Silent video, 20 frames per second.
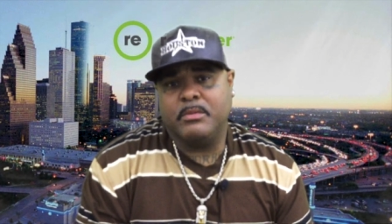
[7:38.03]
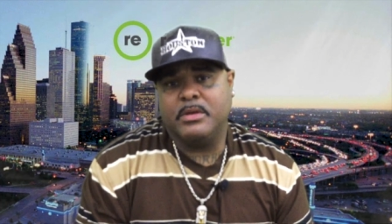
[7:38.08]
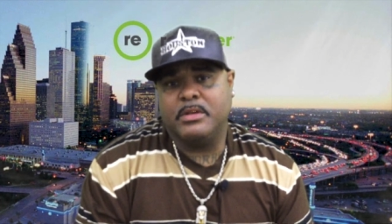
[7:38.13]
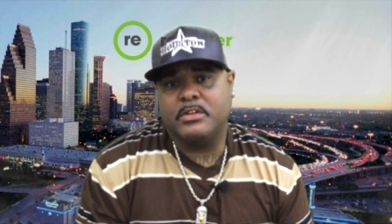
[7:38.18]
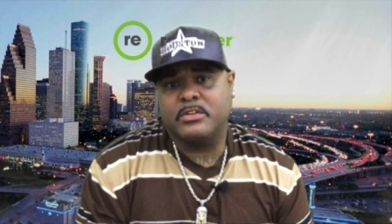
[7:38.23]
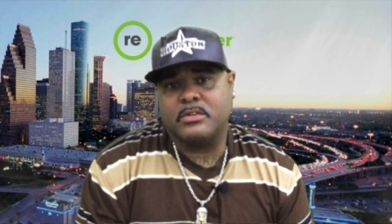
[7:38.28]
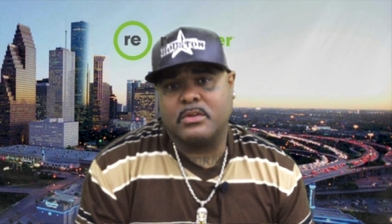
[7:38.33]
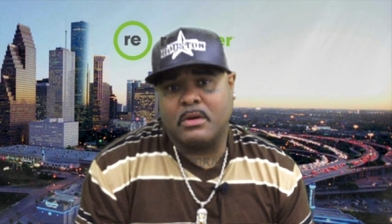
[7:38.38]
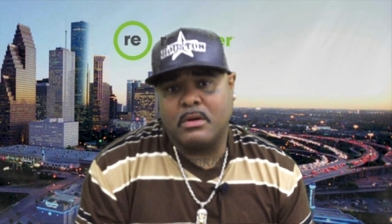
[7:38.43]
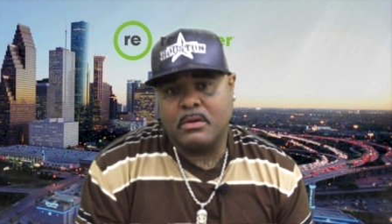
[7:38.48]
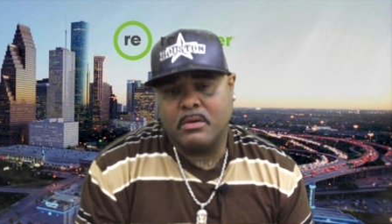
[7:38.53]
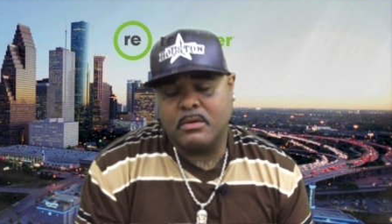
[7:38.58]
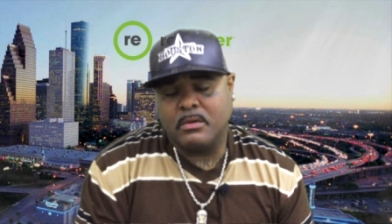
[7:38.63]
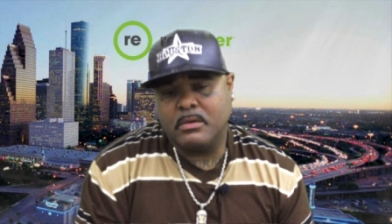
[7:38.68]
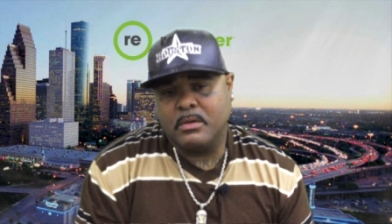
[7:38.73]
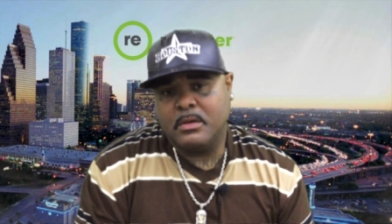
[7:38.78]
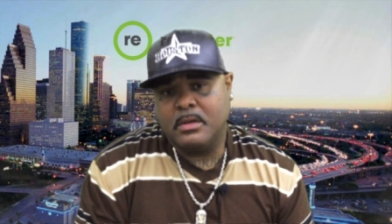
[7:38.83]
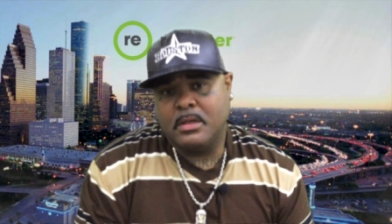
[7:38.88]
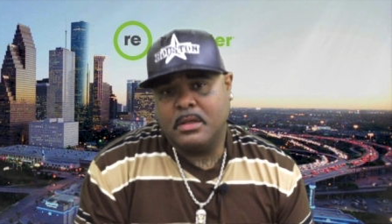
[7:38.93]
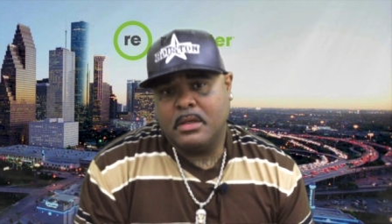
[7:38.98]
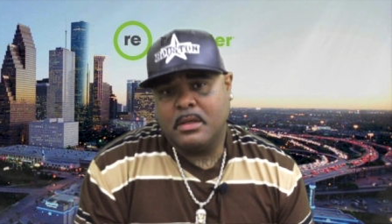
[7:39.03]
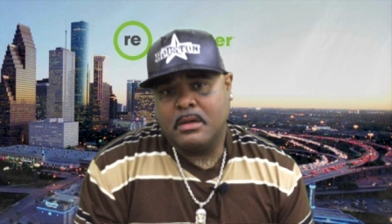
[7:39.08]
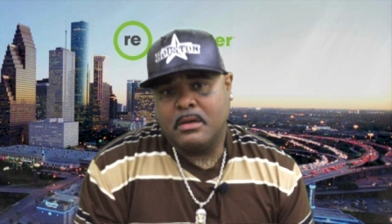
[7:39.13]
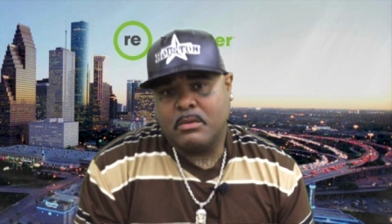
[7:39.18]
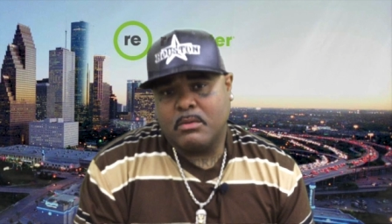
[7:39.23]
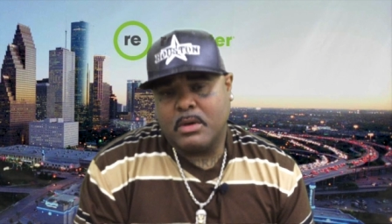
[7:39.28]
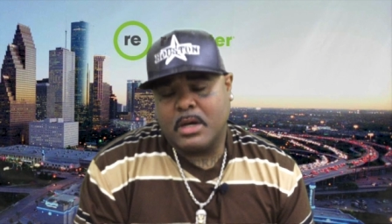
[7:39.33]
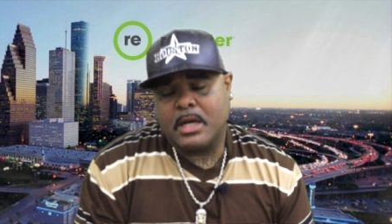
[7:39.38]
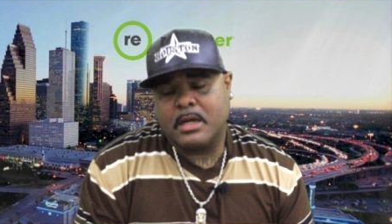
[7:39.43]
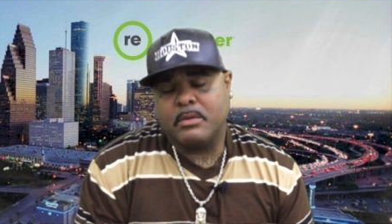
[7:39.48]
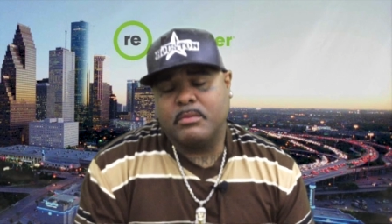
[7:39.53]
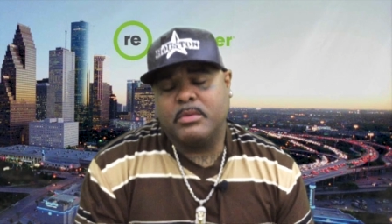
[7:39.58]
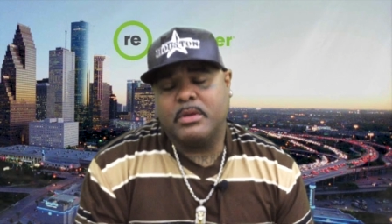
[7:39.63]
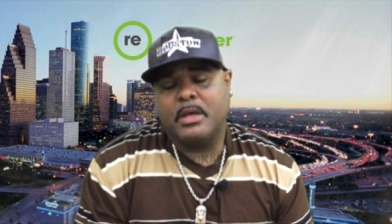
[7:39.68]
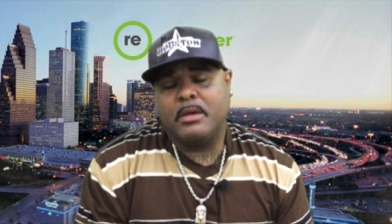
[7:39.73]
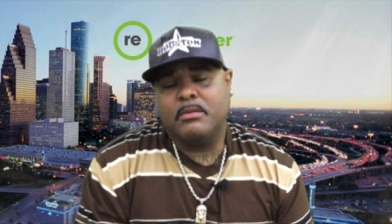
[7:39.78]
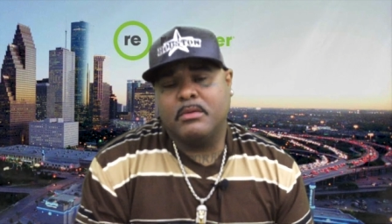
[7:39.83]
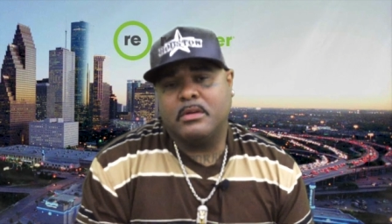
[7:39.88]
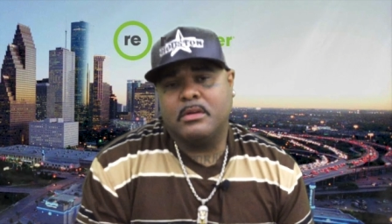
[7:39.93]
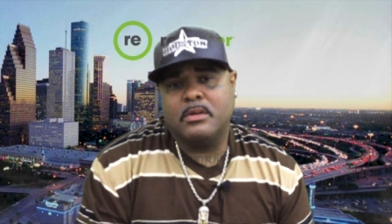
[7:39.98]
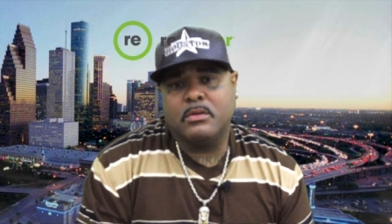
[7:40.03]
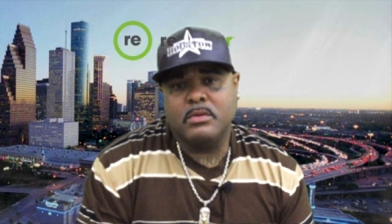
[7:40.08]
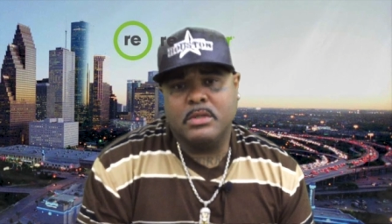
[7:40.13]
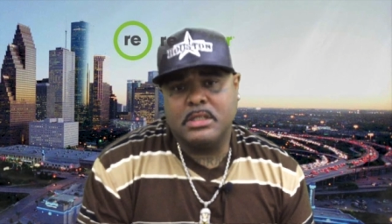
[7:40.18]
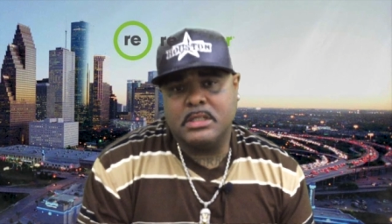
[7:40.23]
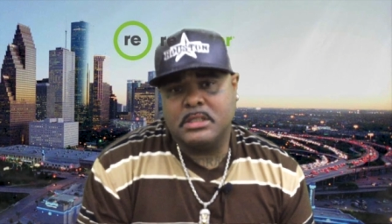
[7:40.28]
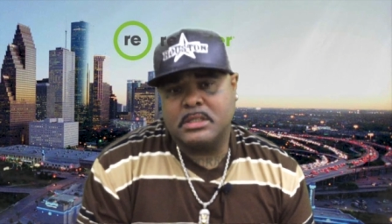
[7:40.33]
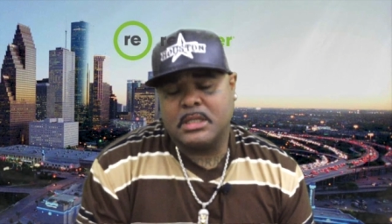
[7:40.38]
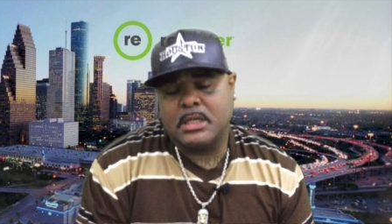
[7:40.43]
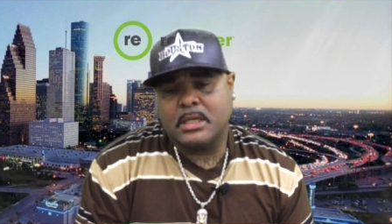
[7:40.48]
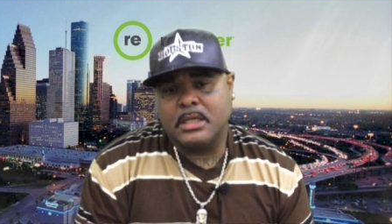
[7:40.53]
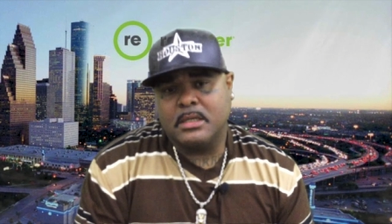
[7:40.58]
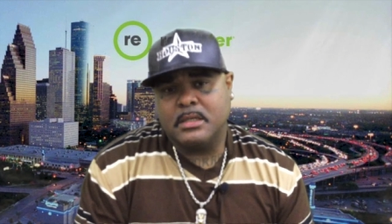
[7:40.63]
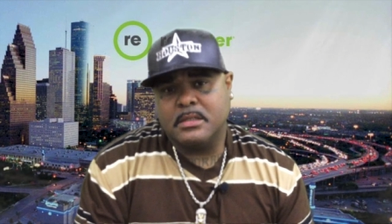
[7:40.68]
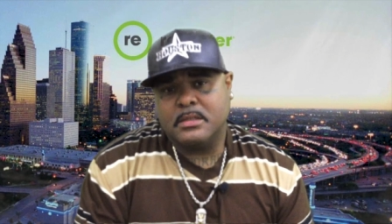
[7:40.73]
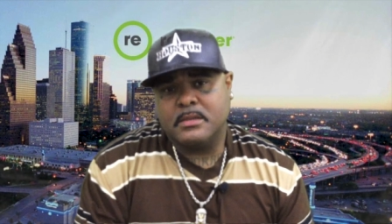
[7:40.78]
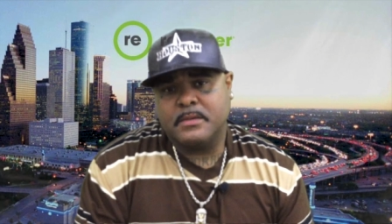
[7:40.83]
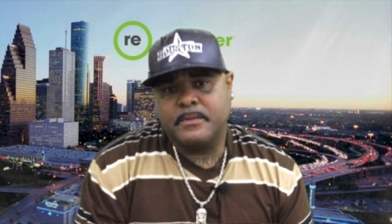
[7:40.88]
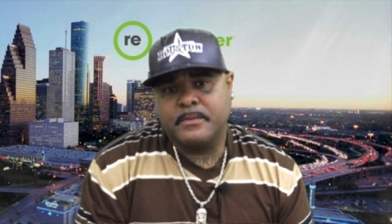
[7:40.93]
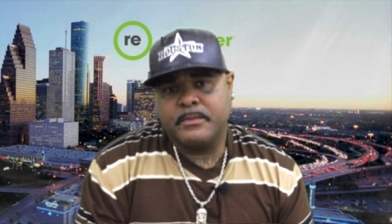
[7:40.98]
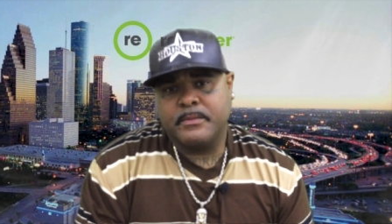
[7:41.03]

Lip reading: me strong where I can be able to do these things.